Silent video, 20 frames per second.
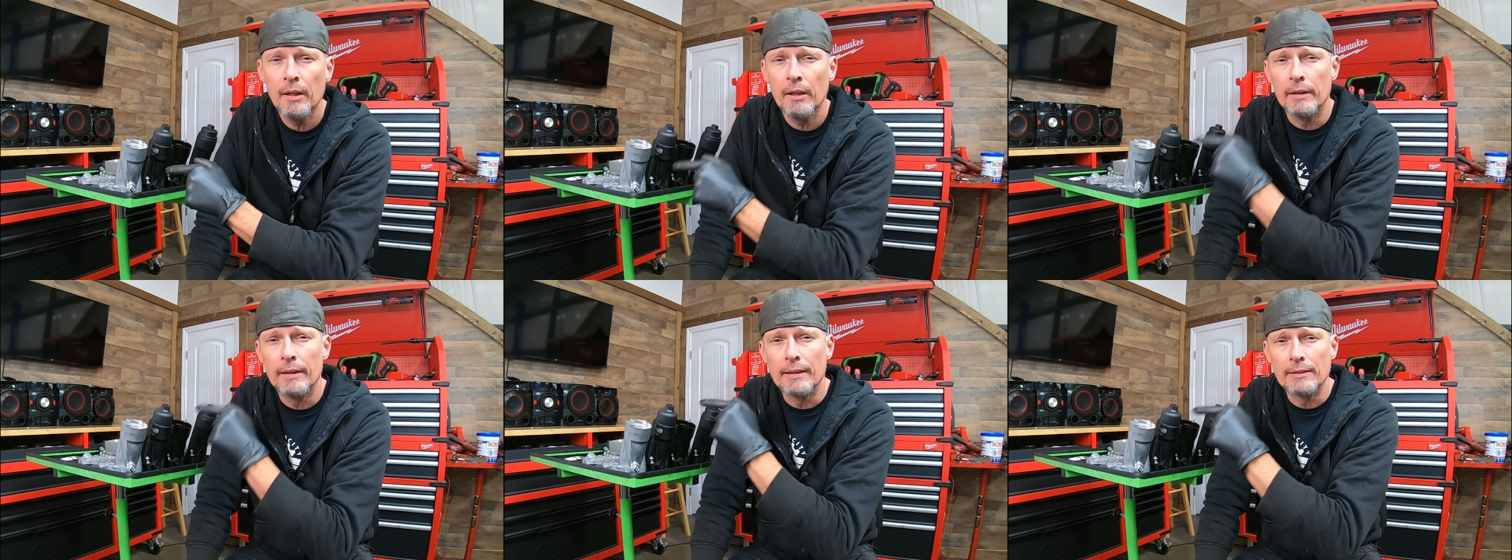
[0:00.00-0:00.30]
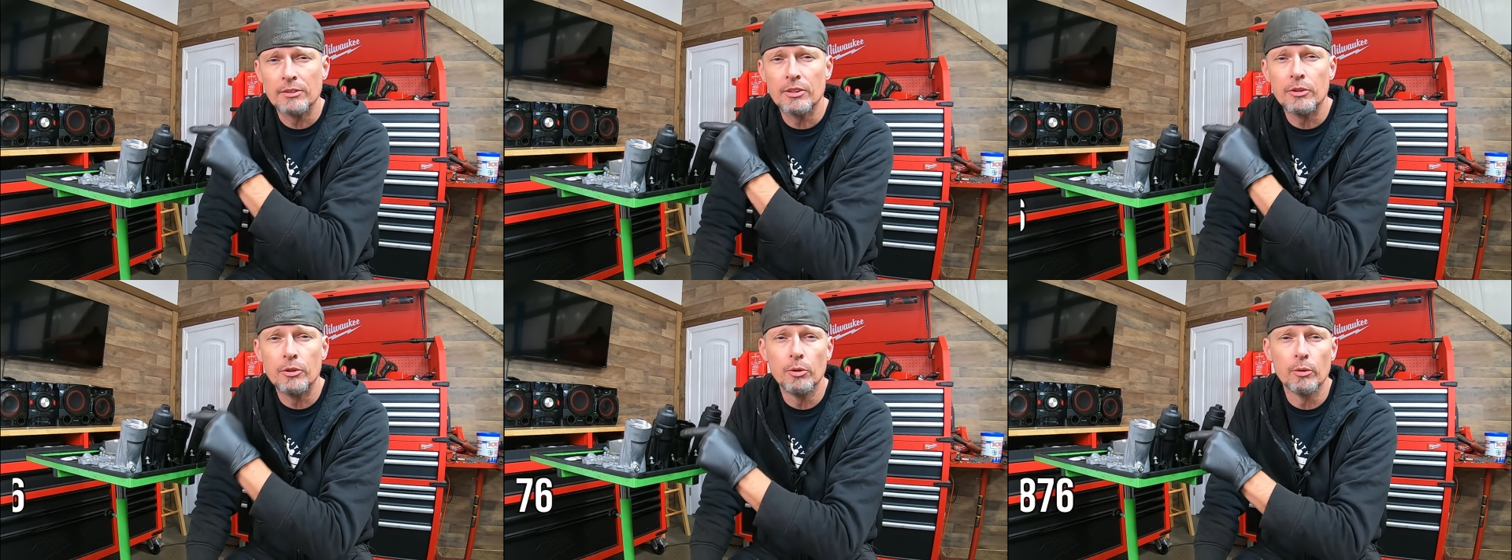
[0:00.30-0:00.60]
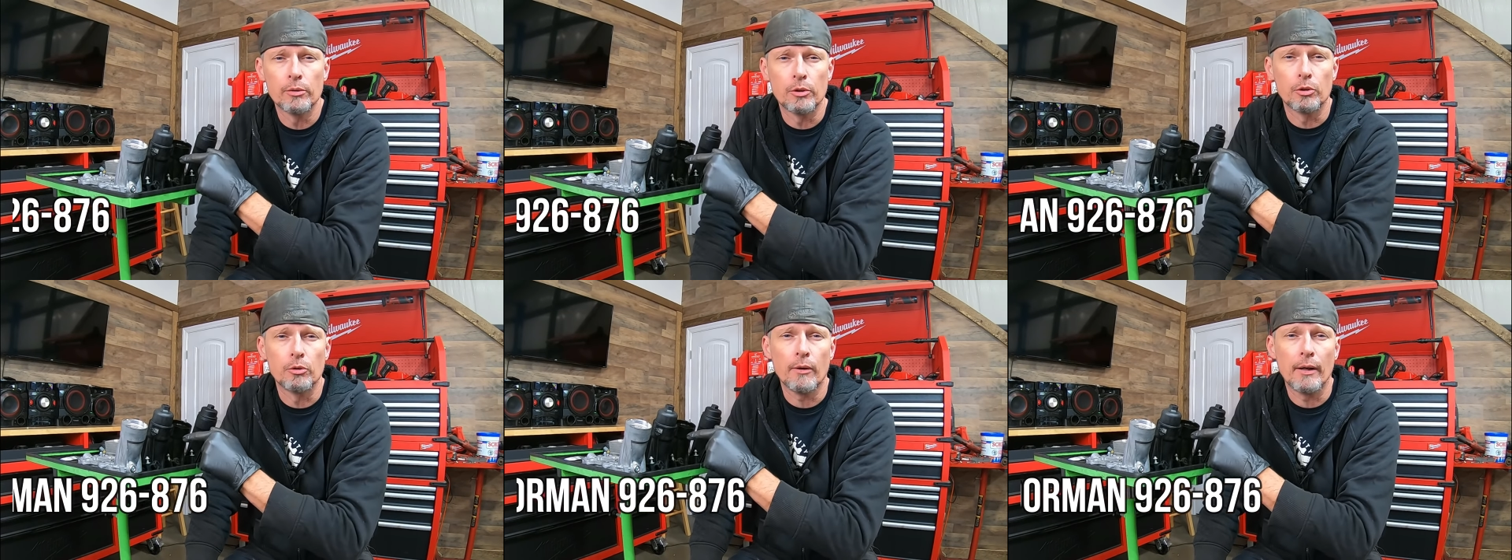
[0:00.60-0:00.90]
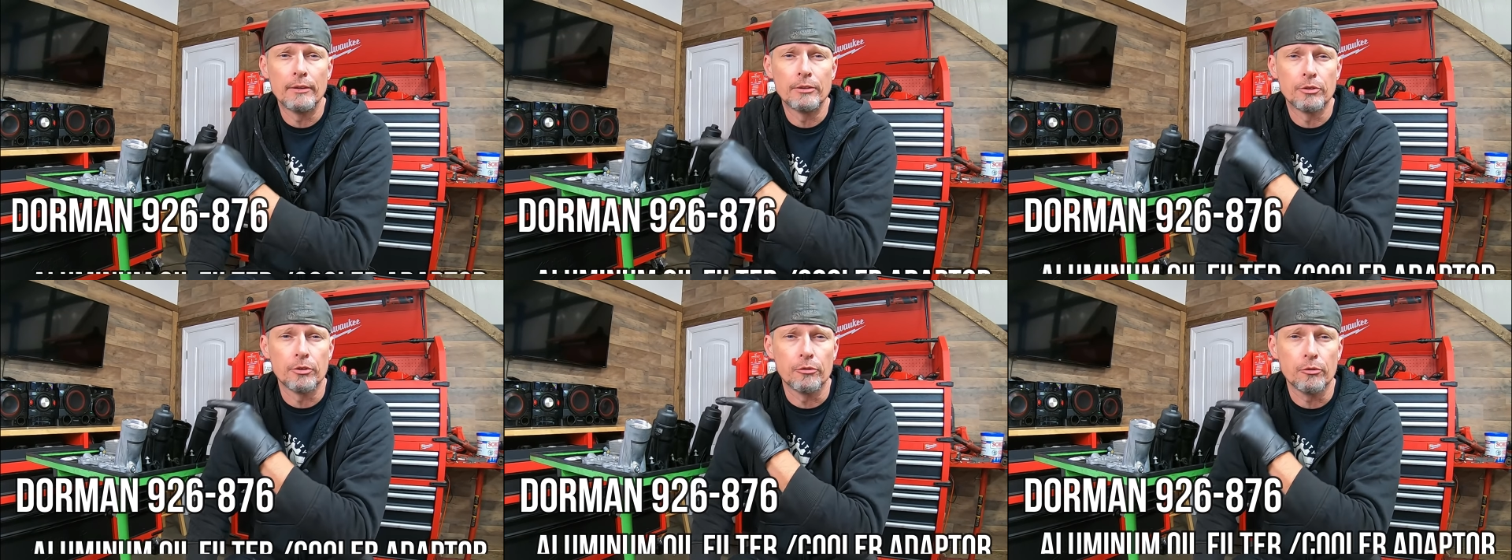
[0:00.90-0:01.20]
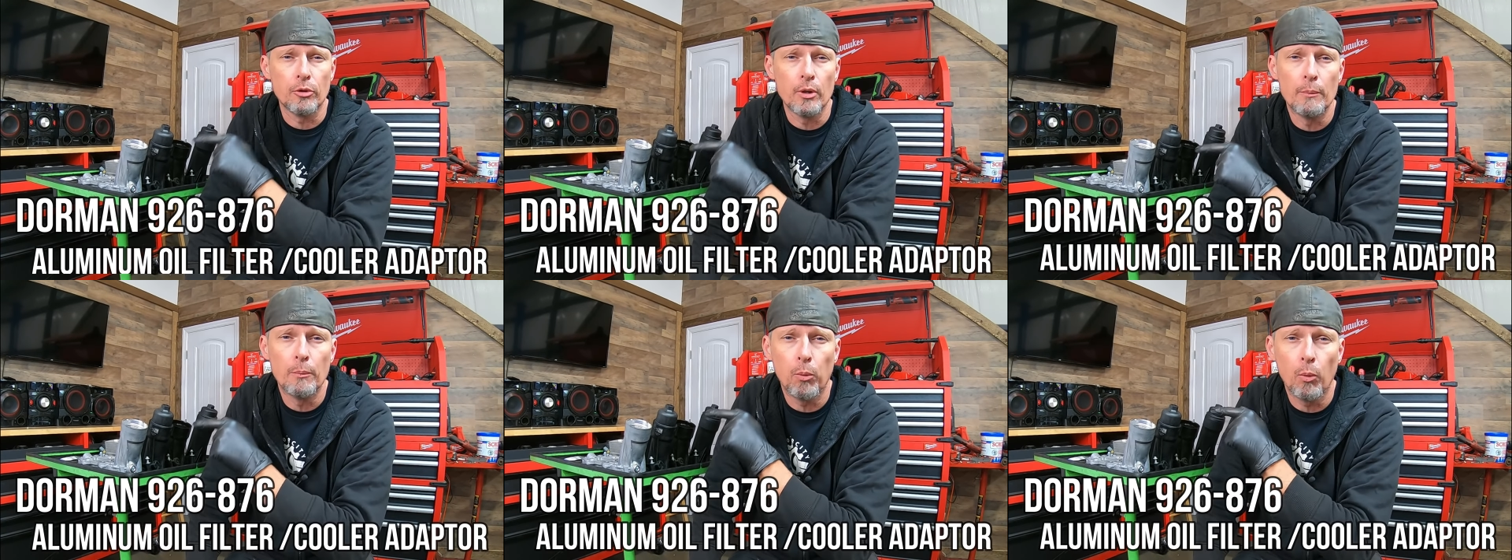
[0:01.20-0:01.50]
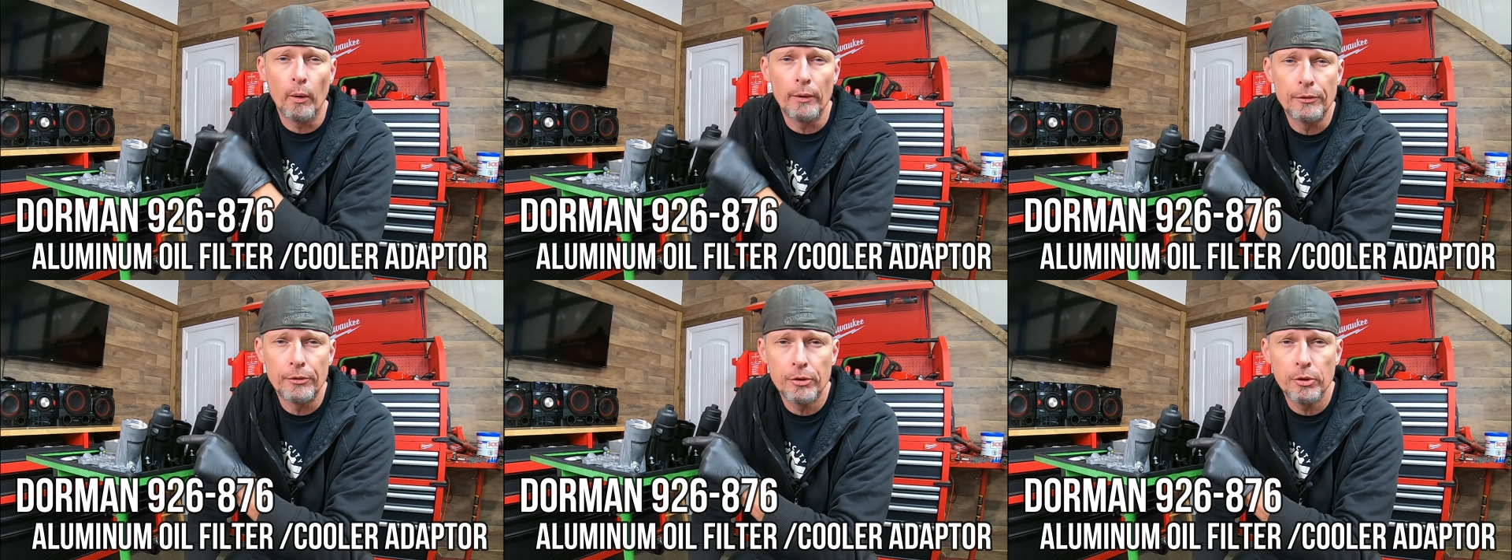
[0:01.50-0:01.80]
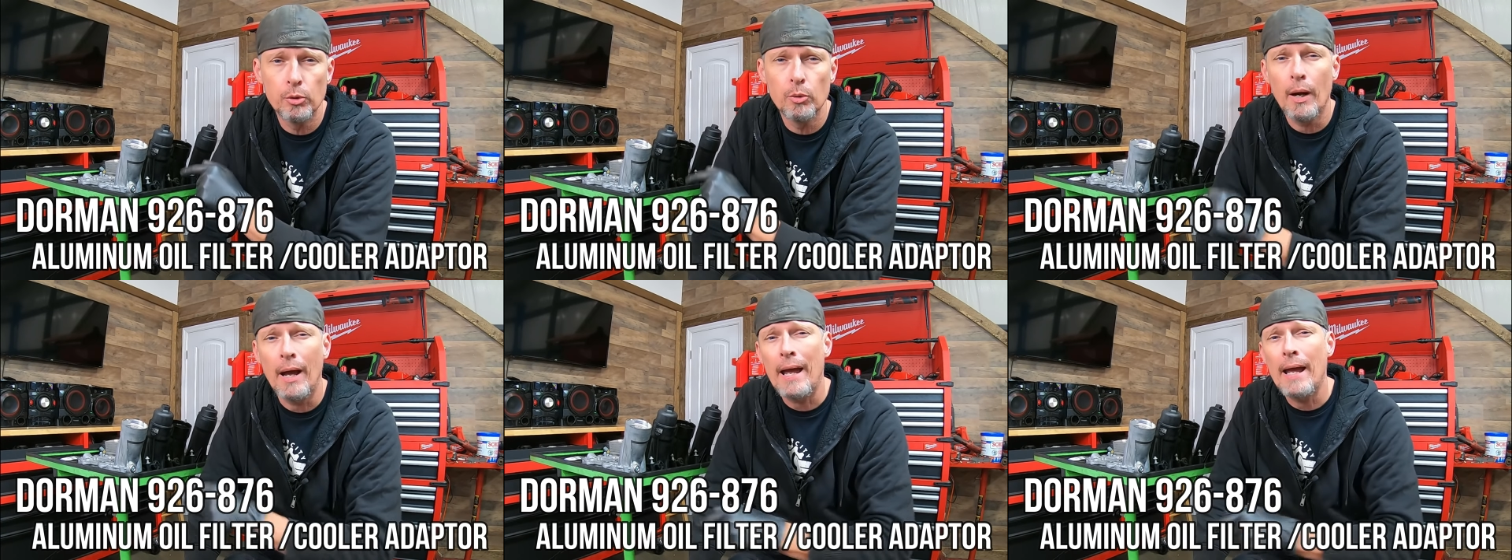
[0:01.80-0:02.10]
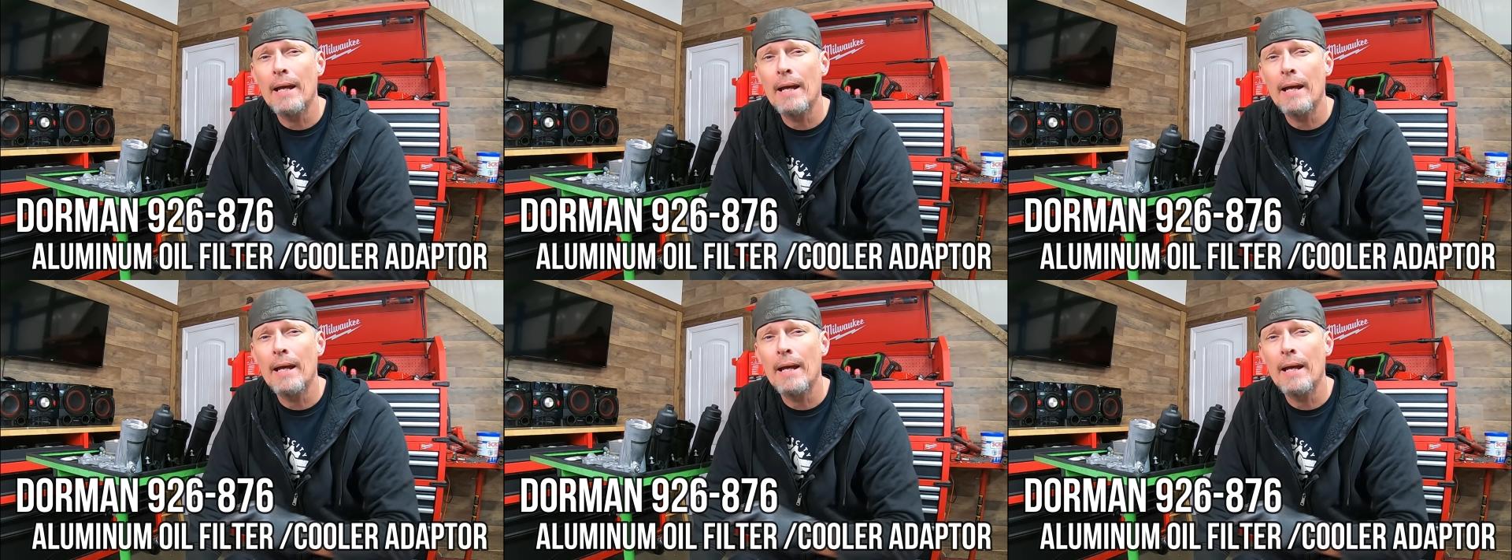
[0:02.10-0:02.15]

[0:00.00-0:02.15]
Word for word: And that's to do with the Chrysler 3.2